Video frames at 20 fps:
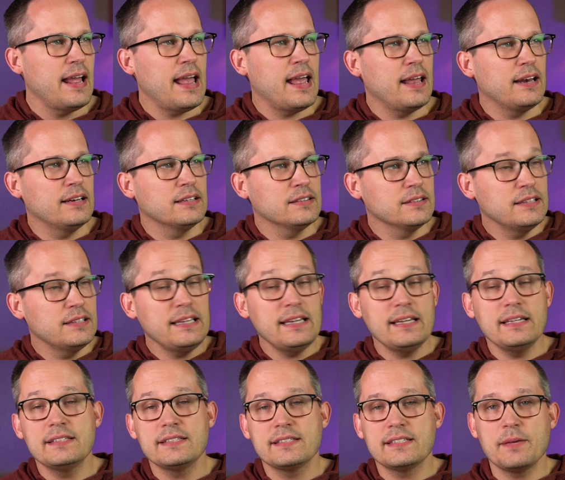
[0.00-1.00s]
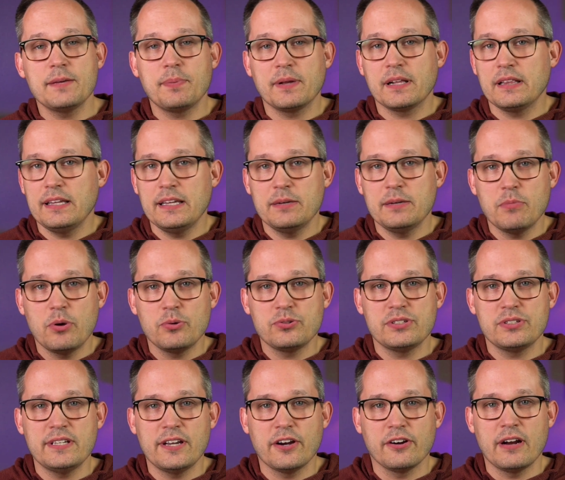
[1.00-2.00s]
And leads, typically in most
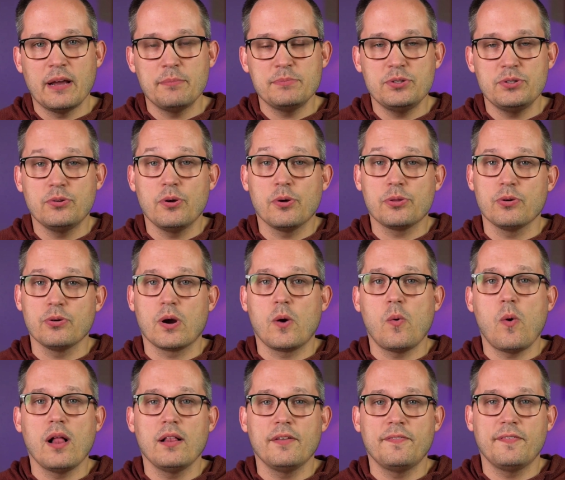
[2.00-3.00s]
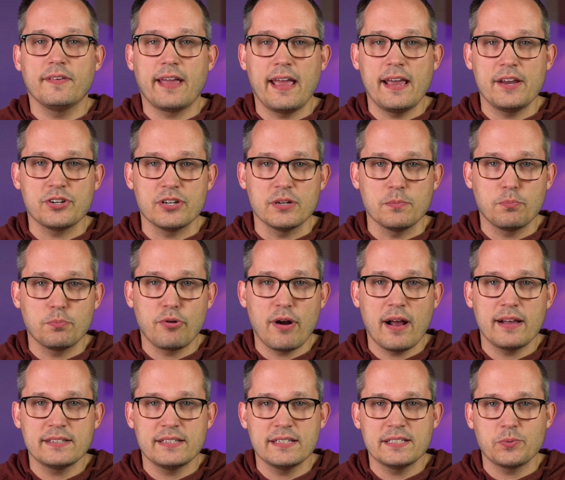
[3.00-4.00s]
CRMs, you go through a qualification
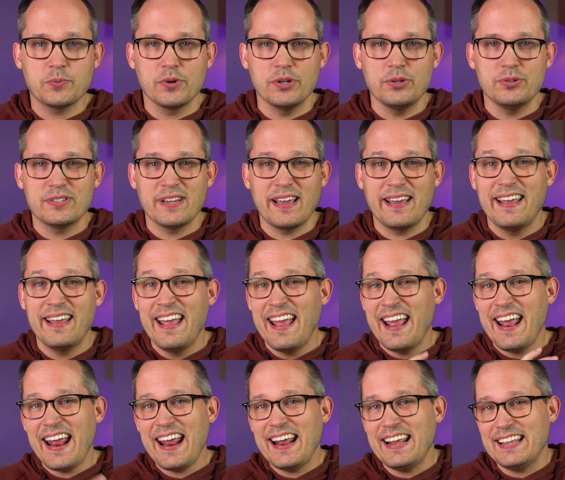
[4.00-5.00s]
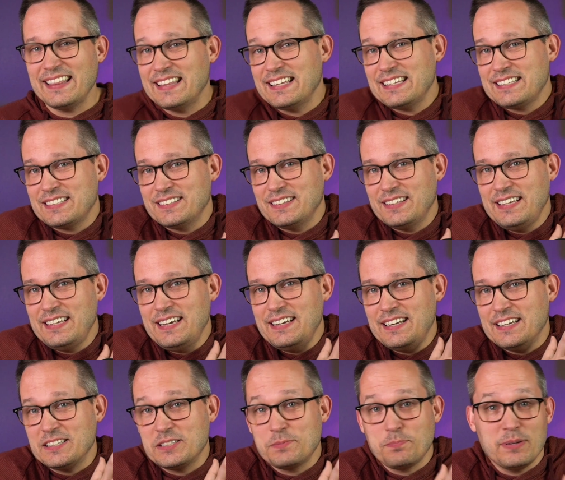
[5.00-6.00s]
process where you say, hey, this lead
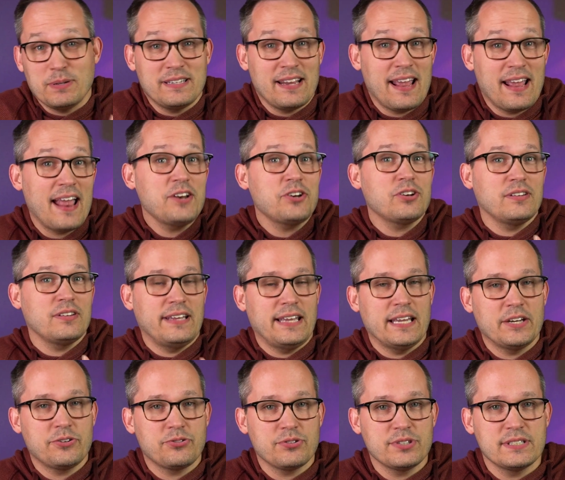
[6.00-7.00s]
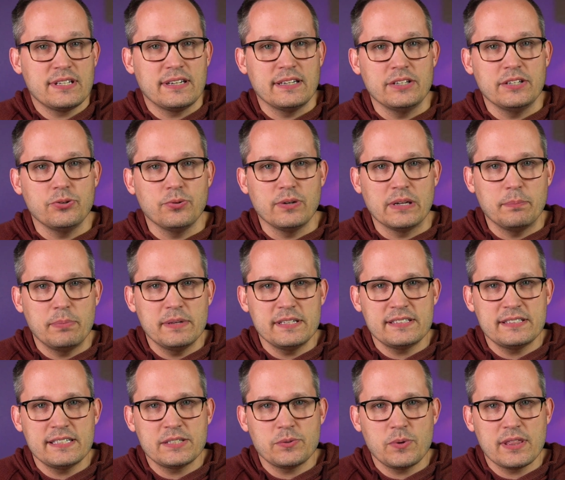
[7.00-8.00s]
is potentially interested in doing
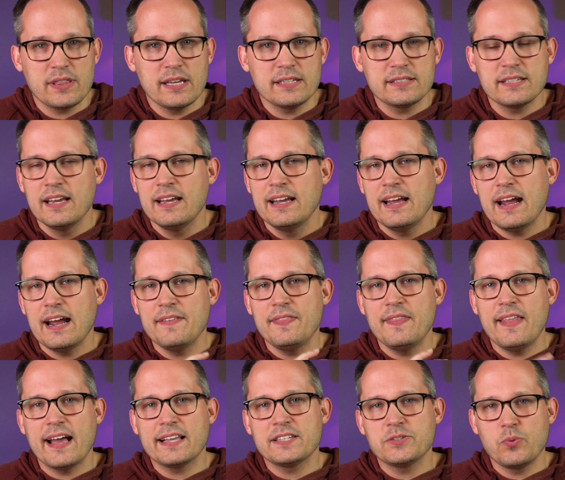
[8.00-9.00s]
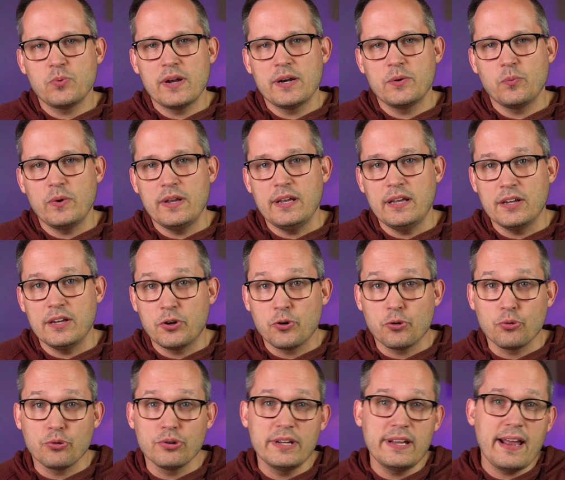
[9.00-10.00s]
business with us, and that's when we
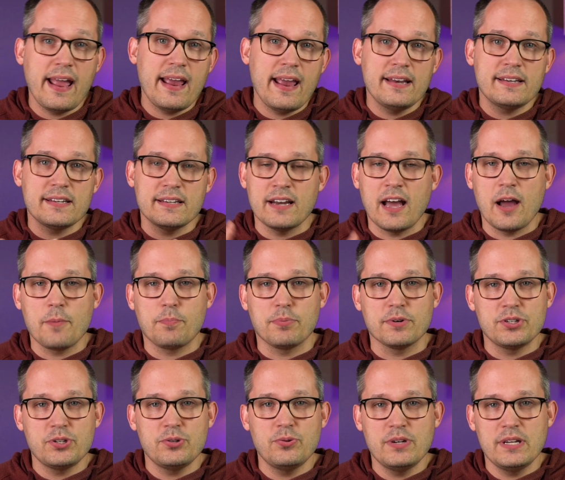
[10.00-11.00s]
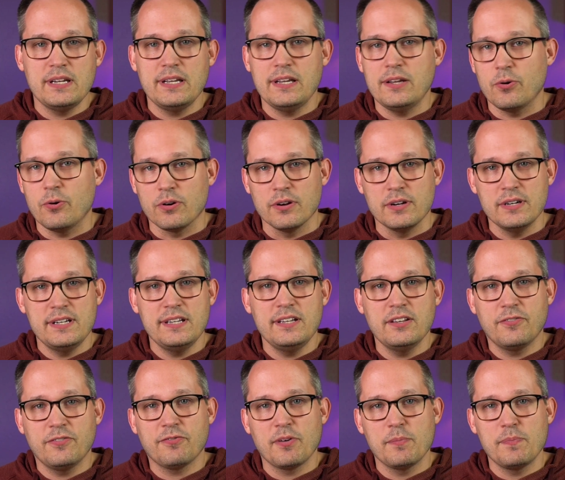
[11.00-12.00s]
create an opportunity or a
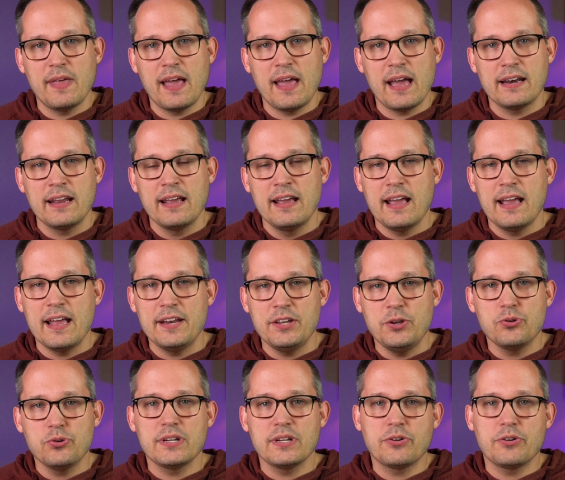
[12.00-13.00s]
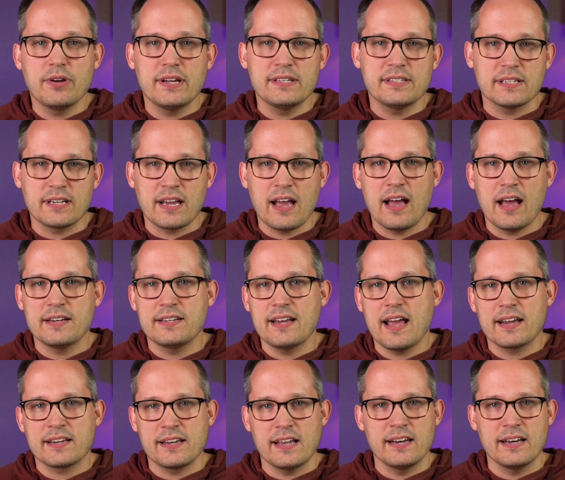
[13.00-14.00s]
deal from that, and usually creates the
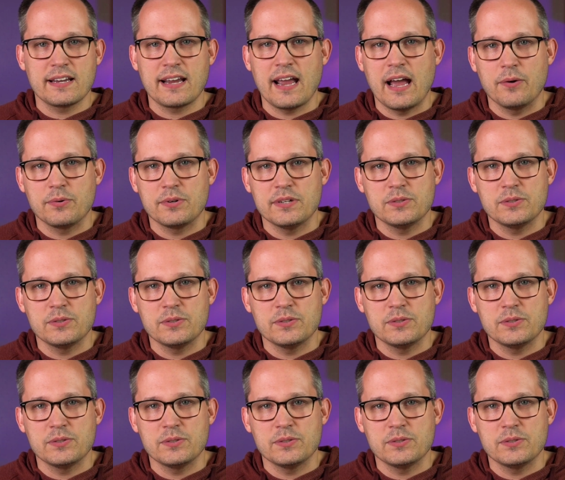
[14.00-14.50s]
contact and account as